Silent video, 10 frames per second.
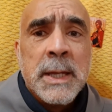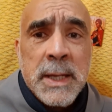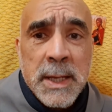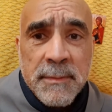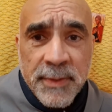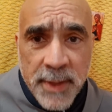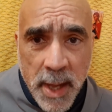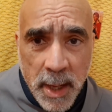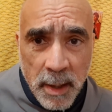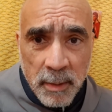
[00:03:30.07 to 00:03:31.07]
If
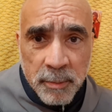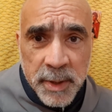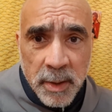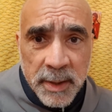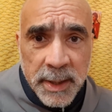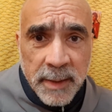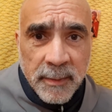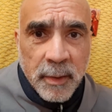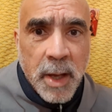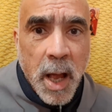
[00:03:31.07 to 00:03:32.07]
there really is
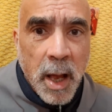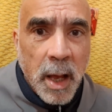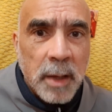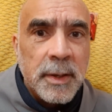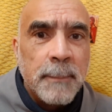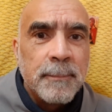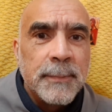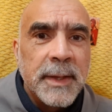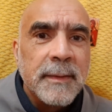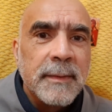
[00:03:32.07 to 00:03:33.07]
a God,
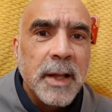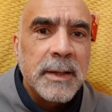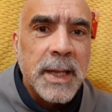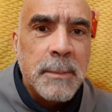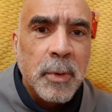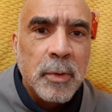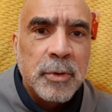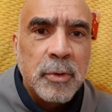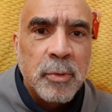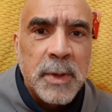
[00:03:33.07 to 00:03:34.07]
is he not able
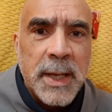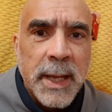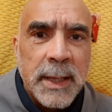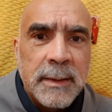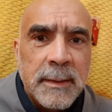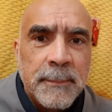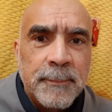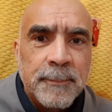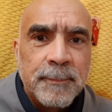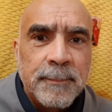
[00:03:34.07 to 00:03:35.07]
to create
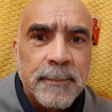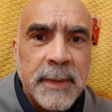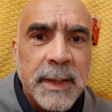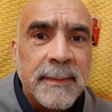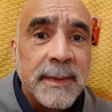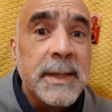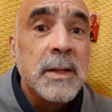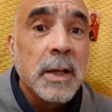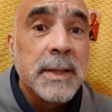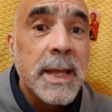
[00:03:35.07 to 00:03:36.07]

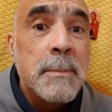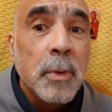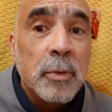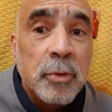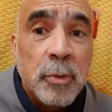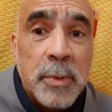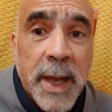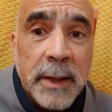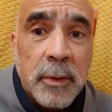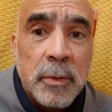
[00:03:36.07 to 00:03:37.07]

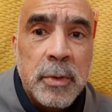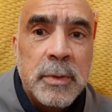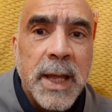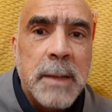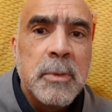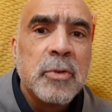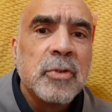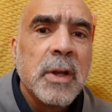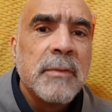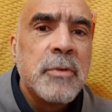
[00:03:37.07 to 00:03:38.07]
a new
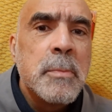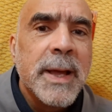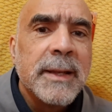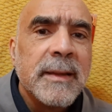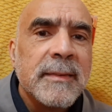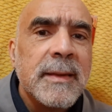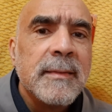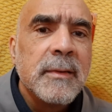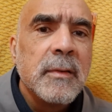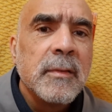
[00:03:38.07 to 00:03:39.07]
dimension of human
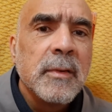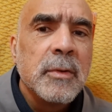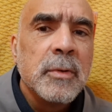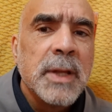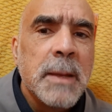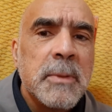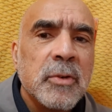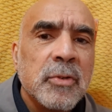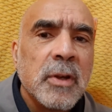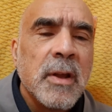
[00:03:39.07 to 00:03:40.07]
existence, a new
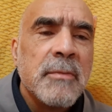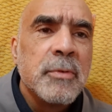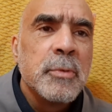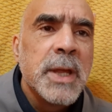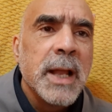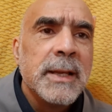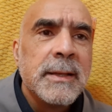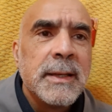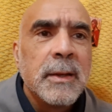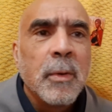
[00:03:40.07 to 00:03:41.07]
dimension of
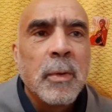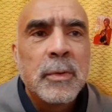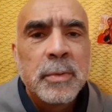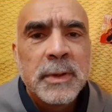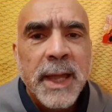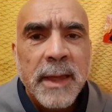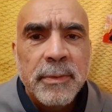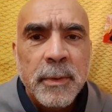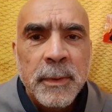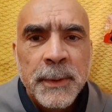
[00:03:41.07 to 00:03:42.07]
reality
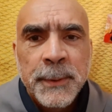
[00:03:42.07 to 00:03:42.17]
altogether?